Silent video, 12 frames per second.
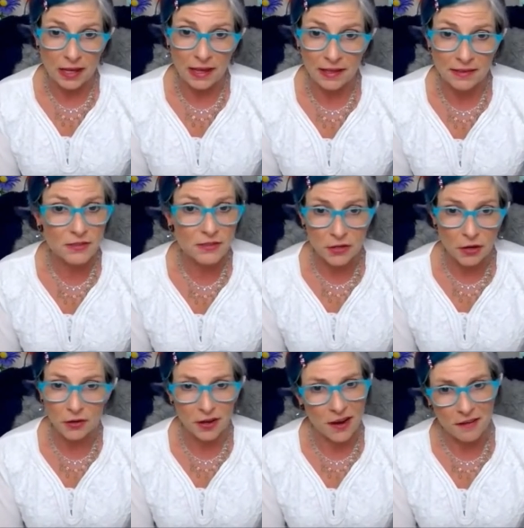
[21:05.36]
and
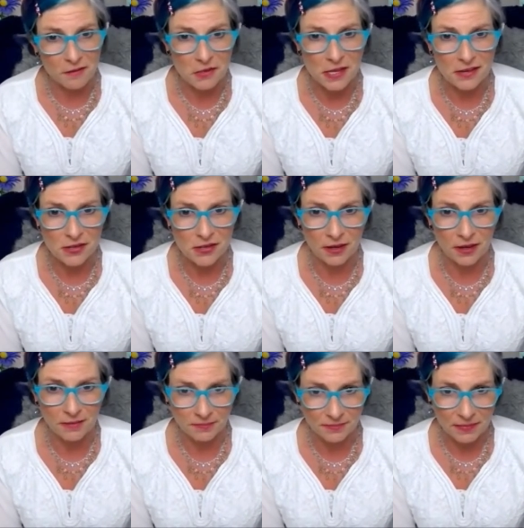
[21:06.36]
start a conversation